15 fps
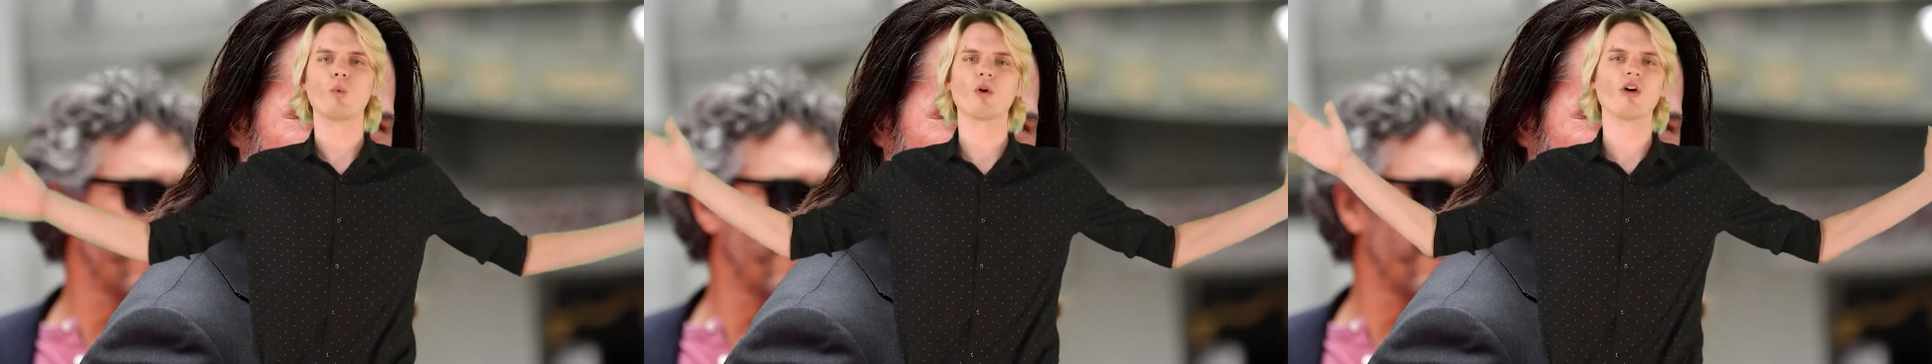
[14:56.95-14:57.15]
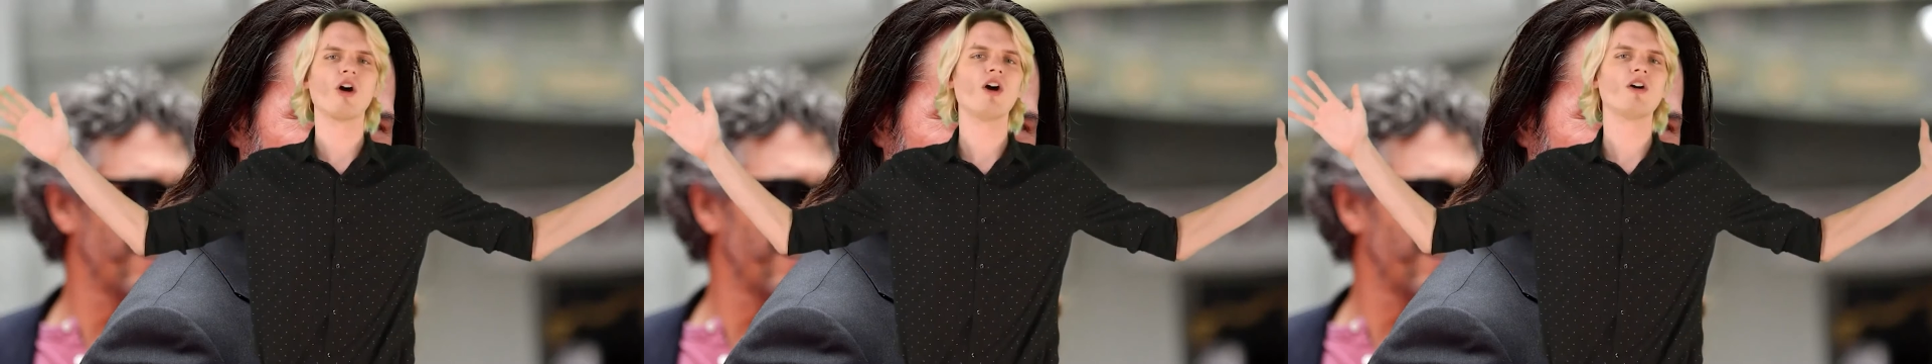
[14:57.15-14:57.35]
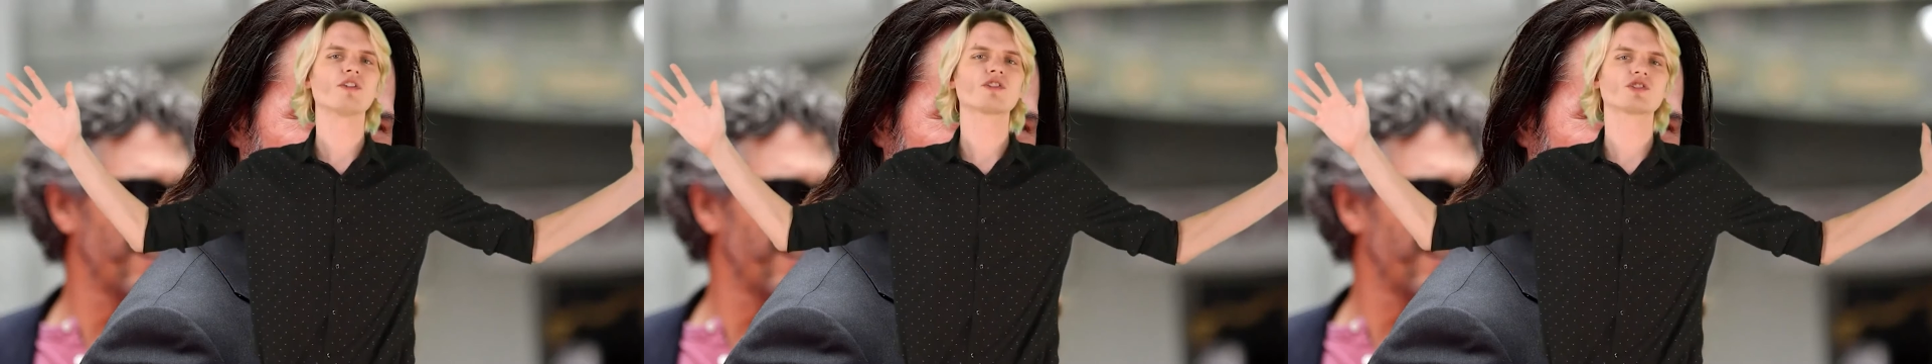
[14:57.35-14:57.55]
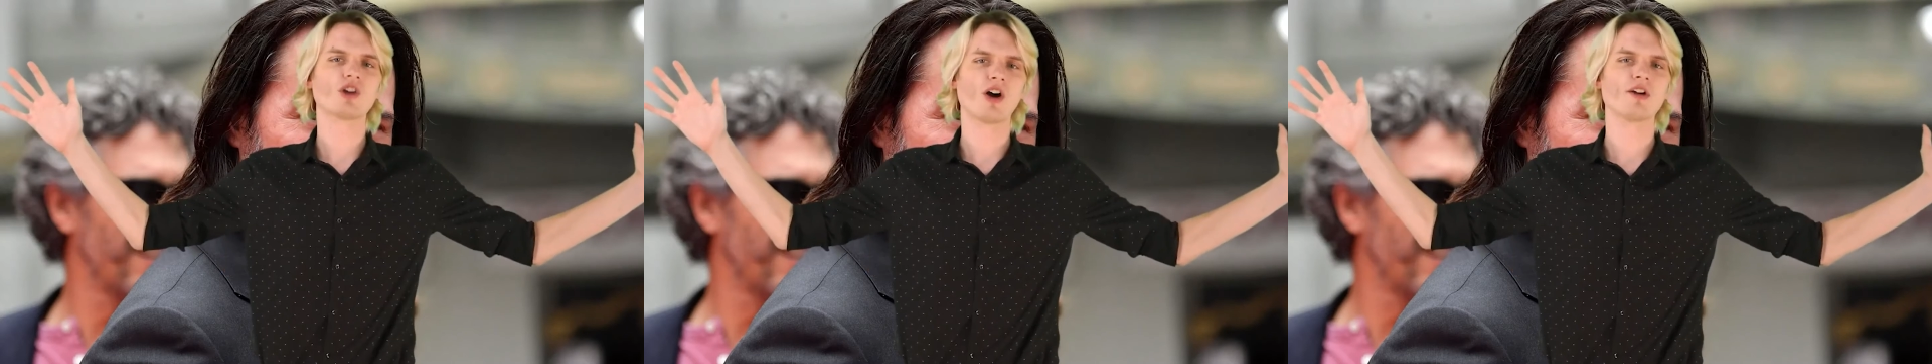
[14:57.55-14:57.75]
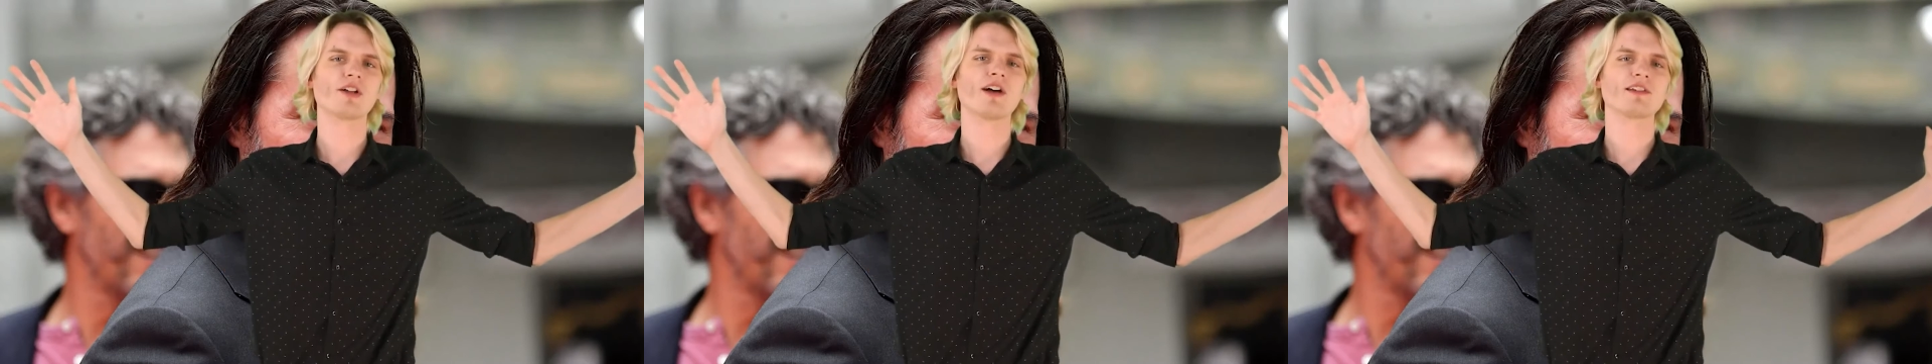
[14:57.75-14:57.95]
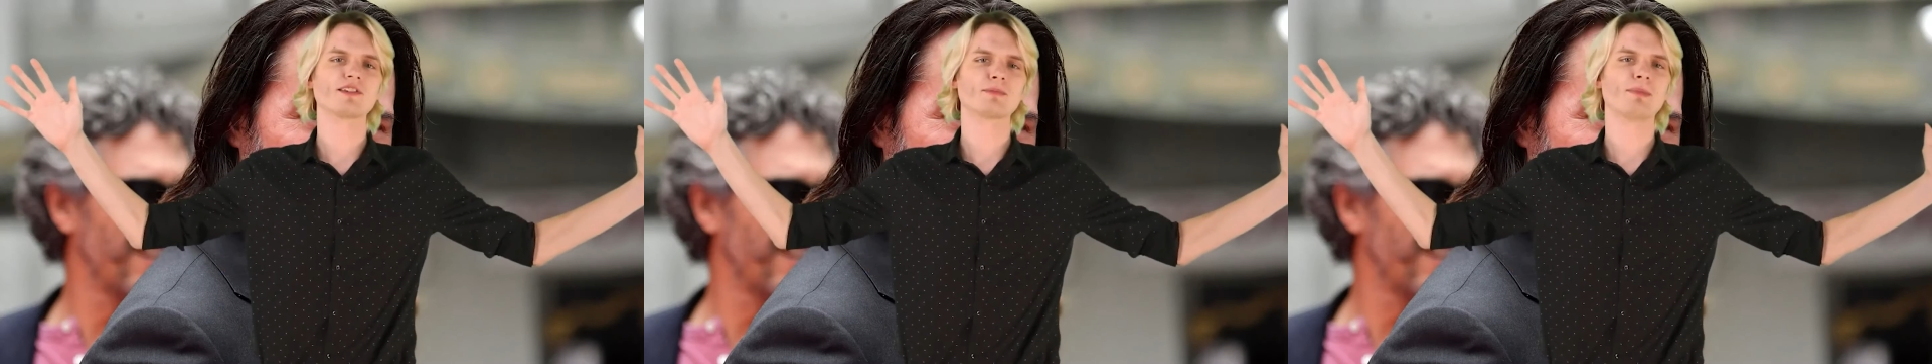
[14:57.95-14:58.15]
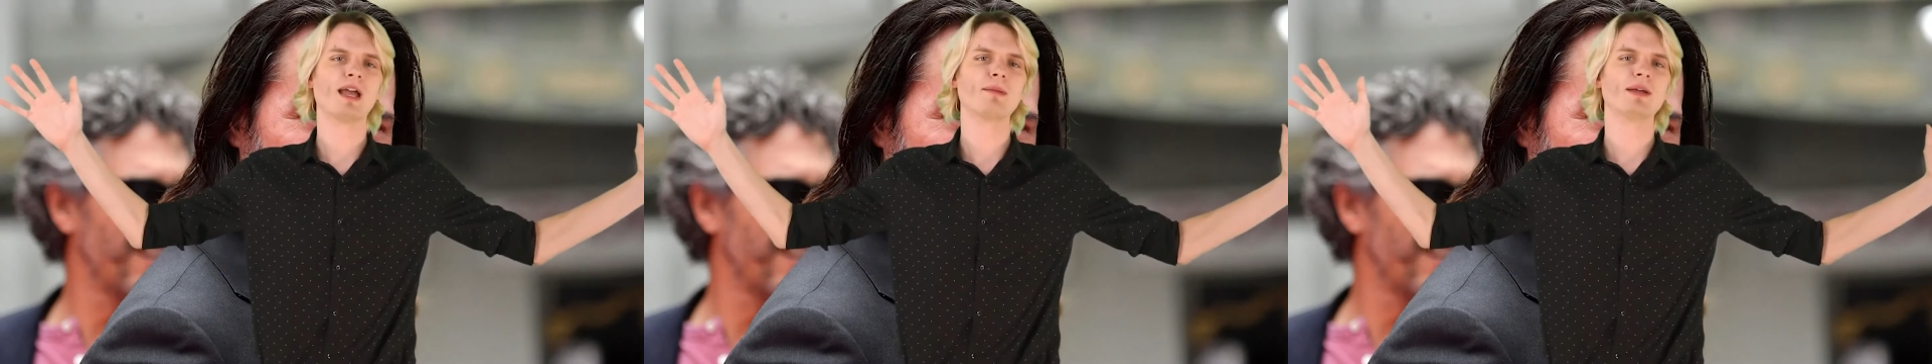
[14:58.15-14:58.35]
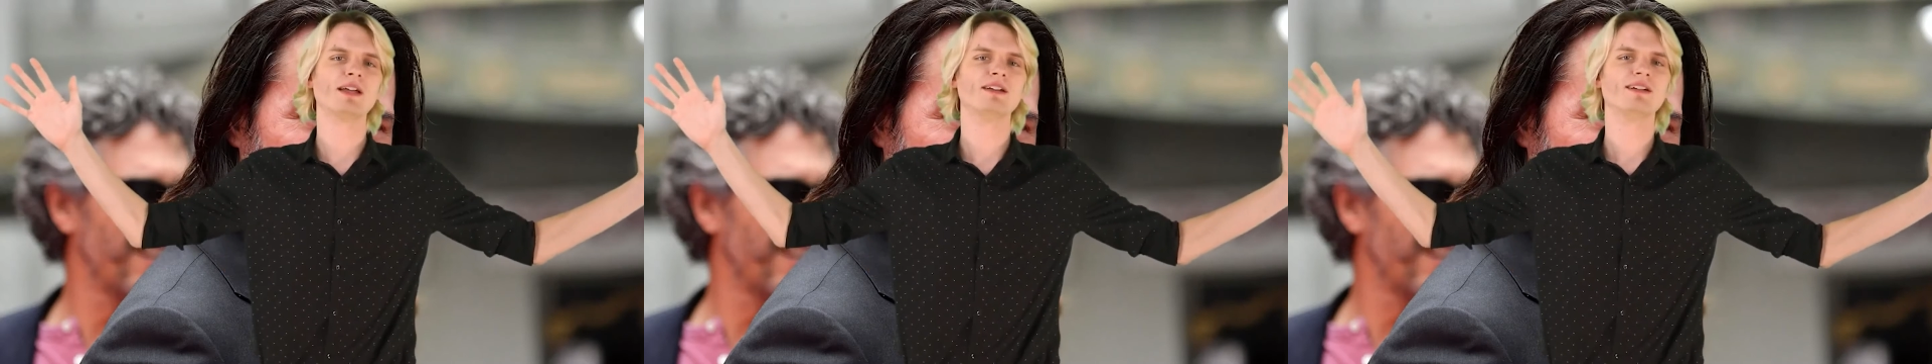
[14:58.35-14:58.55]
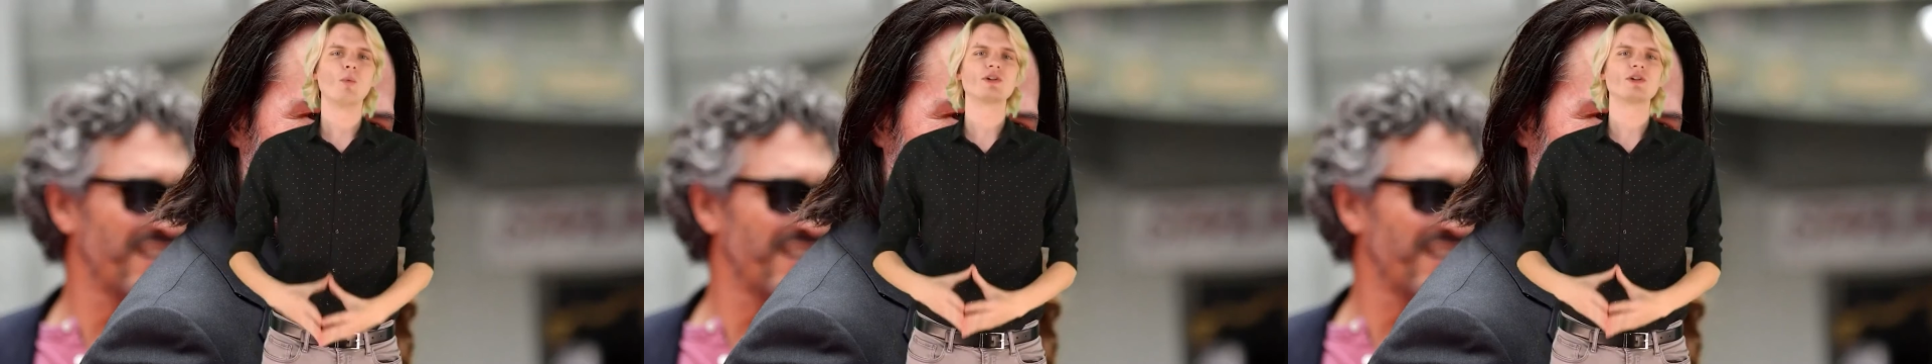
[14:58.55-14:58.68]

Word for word: "We're all stardust, baby,"